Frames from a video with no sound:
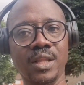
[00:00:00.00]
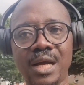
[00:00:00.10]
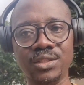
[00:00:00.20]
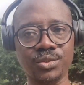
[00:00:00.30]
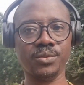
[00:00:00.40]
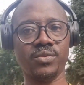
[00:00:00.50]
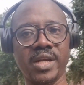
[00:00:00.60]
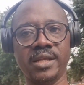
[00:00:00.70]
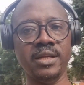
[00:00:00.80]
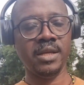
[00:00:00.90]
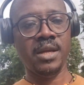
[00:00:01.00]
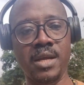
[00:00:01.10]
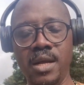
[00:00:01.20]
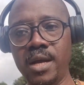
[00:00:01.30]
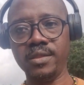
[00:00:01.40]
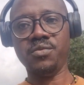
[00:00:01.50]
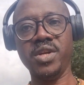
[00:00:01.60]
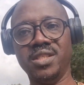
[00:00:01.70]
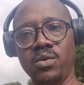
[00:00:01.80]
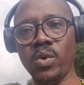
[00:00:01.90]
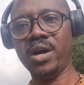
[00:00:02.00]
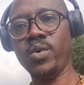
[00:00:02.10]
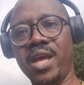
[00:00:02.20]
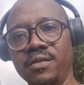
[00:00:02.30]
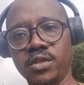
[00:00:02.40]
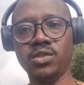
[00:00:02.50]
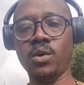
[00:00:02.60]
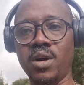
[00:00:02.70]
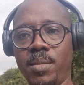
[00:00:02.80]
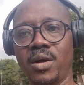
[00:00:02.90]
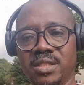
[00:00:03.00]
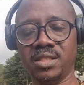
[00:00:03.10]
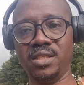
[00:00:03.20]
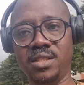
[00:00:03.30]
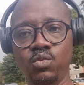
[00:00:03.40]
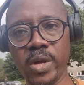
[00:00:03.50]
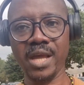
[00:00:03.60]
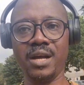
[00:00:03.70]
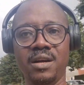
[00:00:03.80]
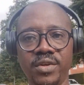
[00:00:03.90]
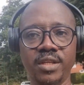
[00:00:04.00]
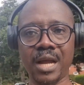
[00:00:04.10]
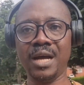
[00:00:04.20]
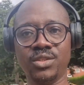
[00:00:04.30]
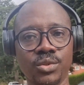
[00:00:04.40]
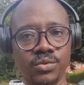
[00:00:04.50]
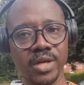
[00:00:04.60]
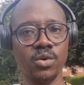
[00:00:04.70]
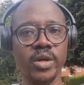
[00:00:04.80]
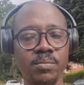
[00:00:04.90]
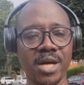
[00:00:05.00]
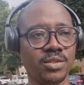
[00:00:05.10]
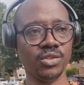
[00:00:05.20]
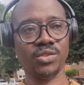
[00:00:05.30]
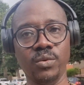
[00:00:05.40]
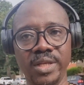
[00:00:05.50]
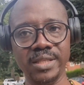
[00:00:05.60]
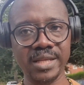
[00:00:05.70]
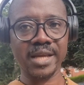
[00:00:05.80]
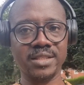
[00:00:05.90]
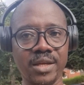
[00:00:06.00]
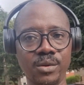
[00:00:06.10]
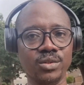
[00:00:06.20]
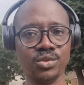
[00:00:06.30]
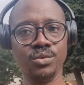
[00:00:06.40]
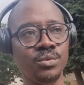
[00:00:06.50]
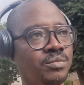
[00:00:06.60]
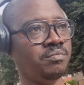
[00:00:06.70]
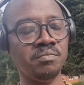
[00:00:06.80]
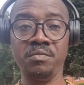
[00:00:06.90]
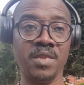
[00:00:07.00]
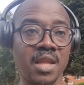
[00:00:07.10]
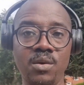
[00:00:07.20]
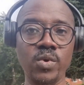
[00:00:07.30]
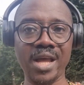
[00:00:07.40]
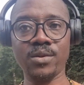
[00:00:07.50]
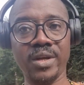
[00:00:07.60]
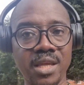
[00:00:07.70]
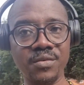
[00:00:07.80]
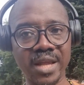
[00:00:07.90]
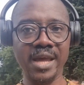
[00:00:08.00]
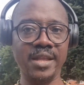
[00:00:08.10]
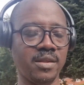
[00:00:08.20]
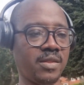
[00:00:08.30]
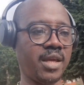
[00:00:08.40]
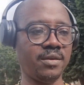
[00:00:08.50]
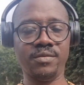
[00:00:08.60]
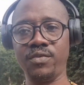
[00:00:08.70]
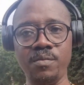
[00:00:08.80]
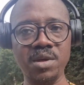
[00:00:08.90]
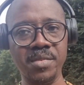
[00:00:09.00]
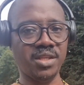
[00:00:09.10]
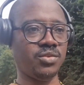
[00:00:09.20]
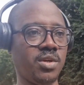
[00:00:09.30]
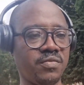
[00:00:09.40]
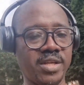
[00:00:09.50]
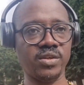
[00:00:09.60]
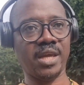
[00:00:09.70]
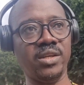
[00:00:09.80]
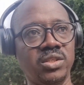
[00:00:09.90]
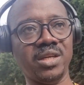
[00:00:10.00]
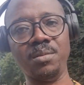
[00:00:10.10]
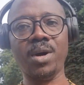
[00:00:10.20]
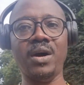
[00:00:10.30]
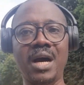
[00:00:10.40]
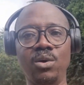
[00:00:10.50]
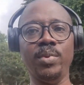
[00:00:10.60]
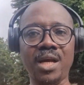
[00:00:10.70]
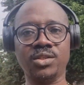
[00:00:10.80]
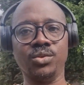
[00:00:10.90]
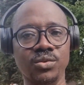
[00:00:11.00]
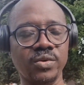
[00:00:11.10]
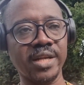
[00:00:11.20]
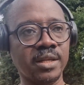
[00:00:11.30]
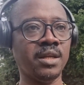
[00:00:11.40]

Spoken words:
our children. And the reason why we have to talk about it is we are having our children going back to school in the next day or two, and we are not hearing anything from the Ministry of Education about how black children